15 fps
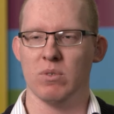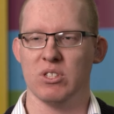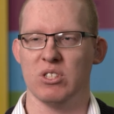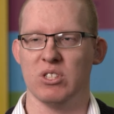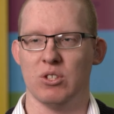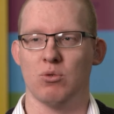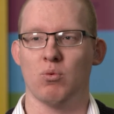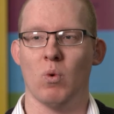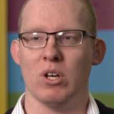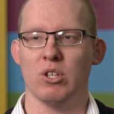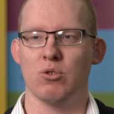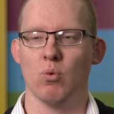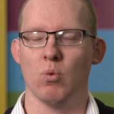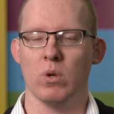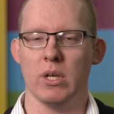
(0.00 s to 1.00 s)
about the
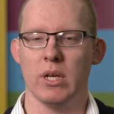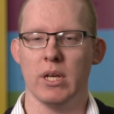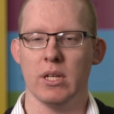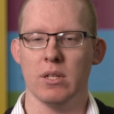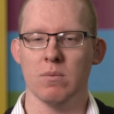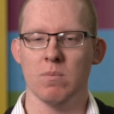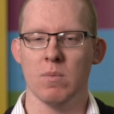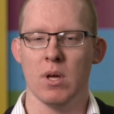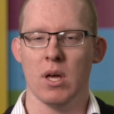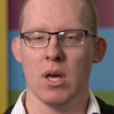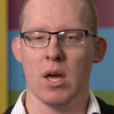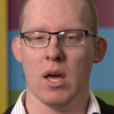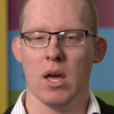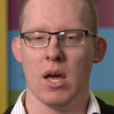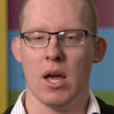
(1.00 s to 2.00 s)
situation you're in,
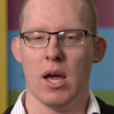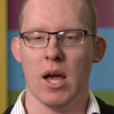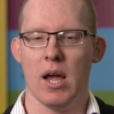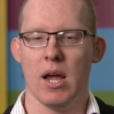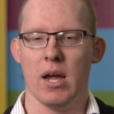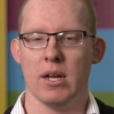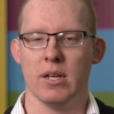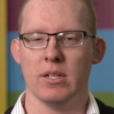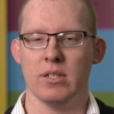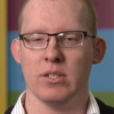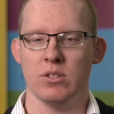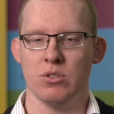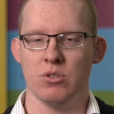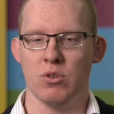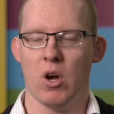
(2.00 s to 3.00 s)
and
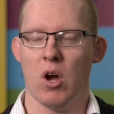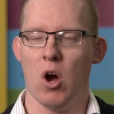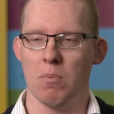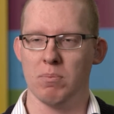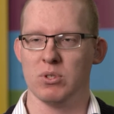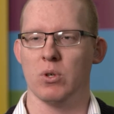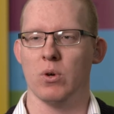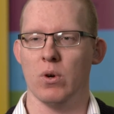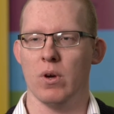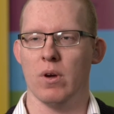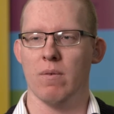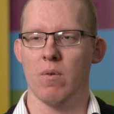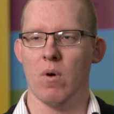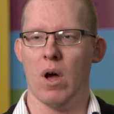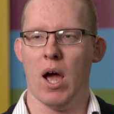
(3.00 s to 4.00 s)
you
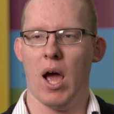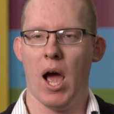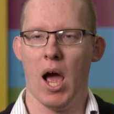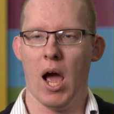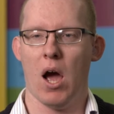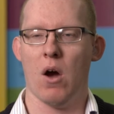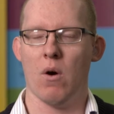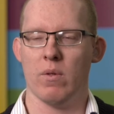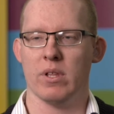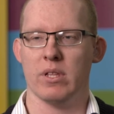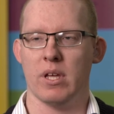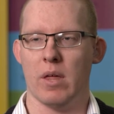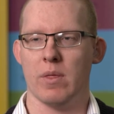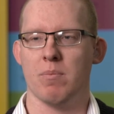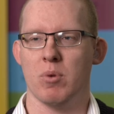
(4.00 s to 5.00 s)
observe how
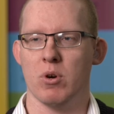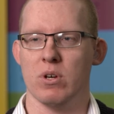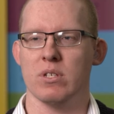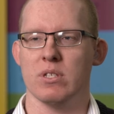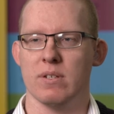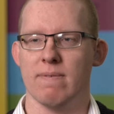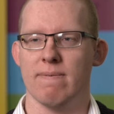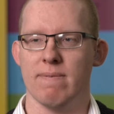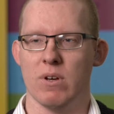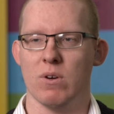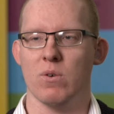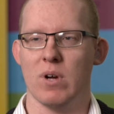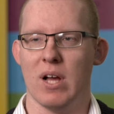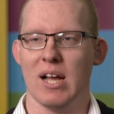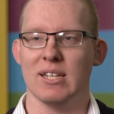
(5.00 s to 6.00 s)
the other person
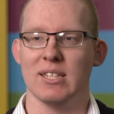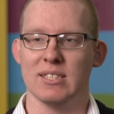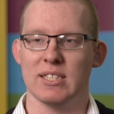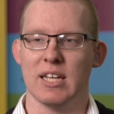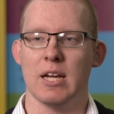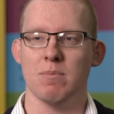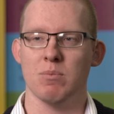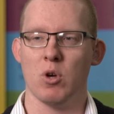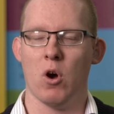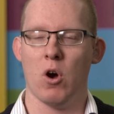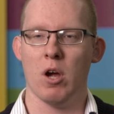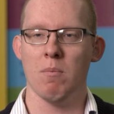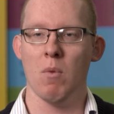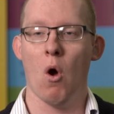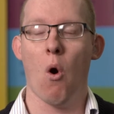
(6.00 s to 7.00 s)
feel at the same
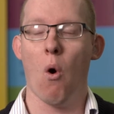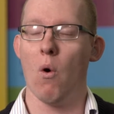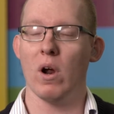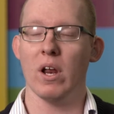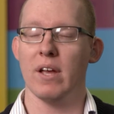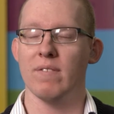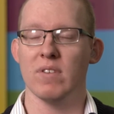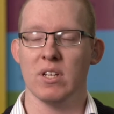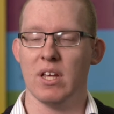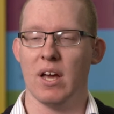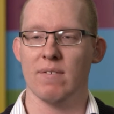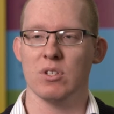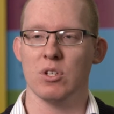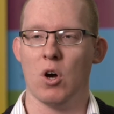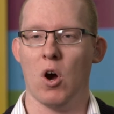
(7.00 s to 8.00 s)
time or even
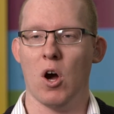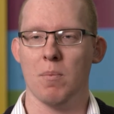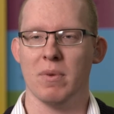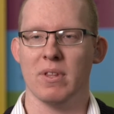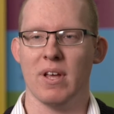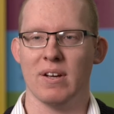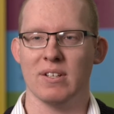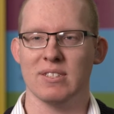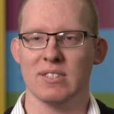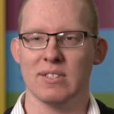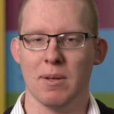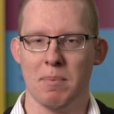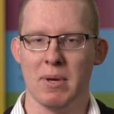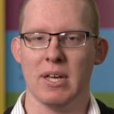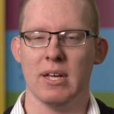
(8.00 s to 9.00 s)
the other time they
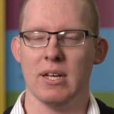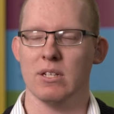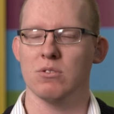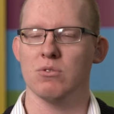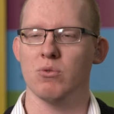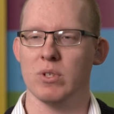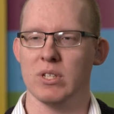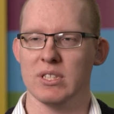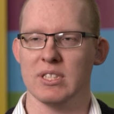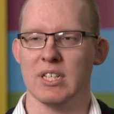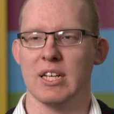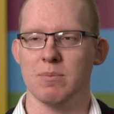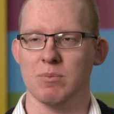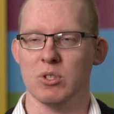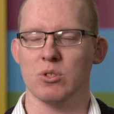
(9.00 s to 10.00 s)
appear doing
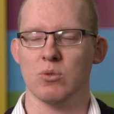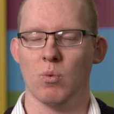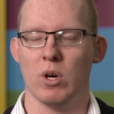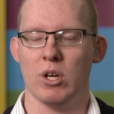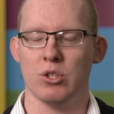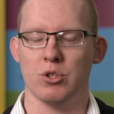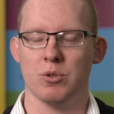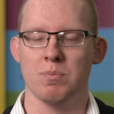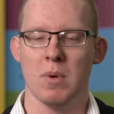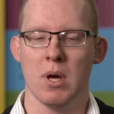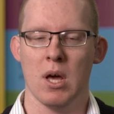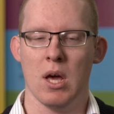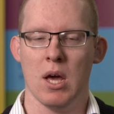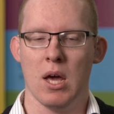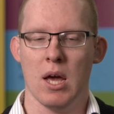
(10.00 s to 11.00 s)
the same situation.
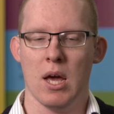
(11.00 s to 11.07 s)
